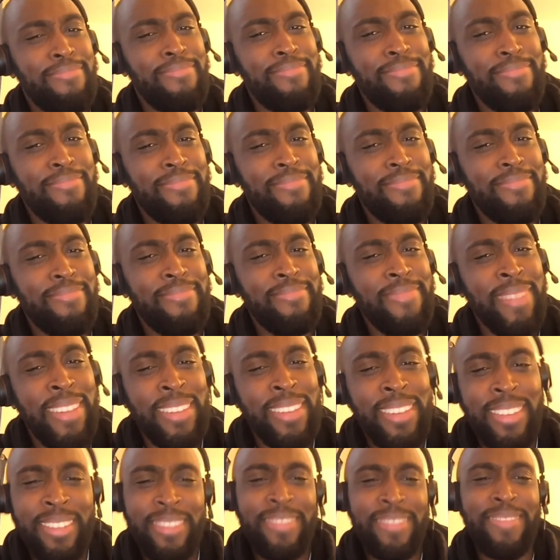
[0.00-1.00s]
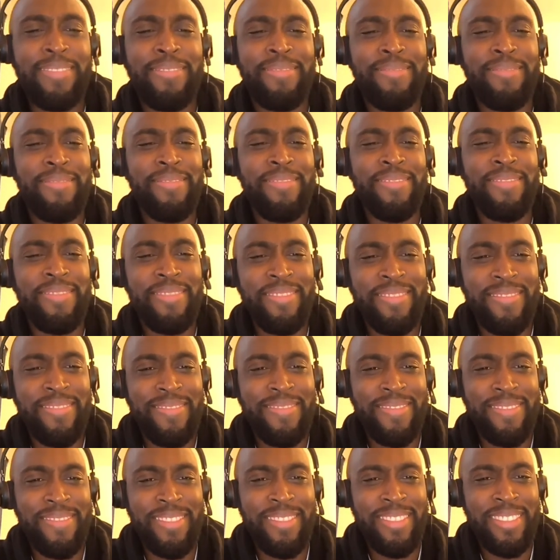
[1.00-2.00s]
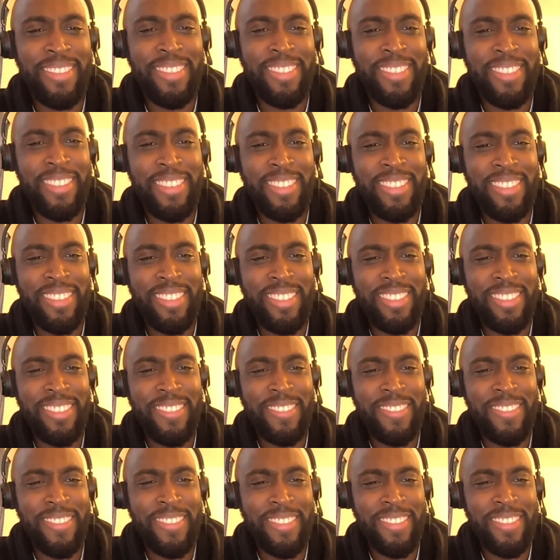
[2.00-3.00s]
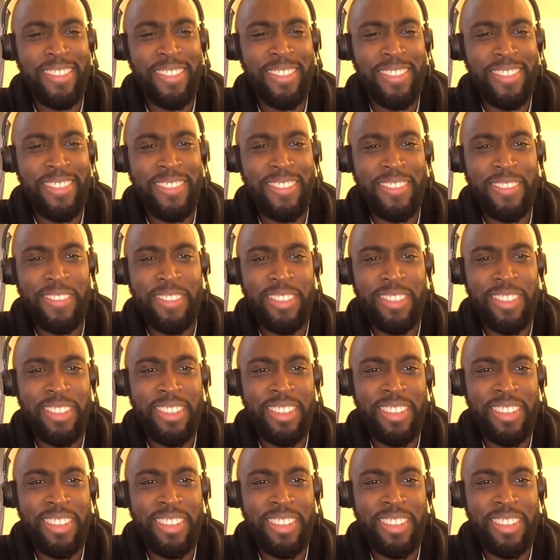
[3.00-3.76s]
No words are spoken by the person on screen.